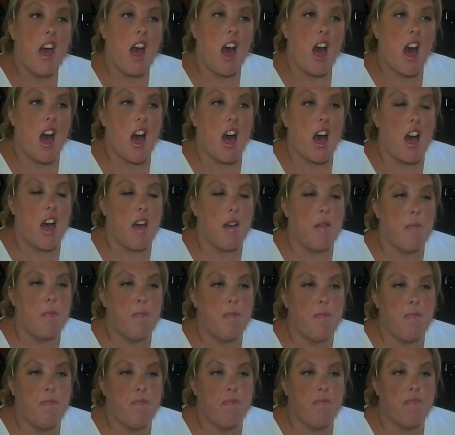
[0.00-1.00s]
um,
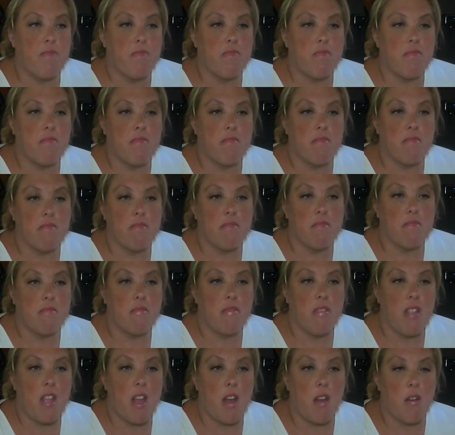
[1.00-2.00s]

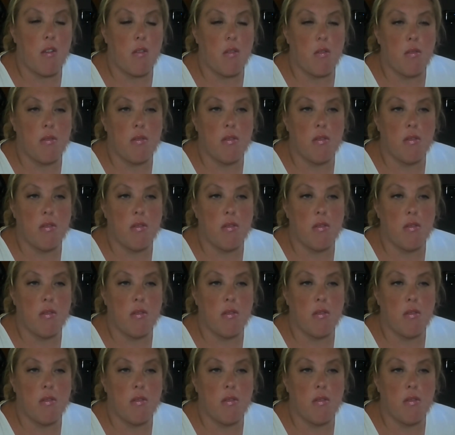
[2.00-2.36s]
you know,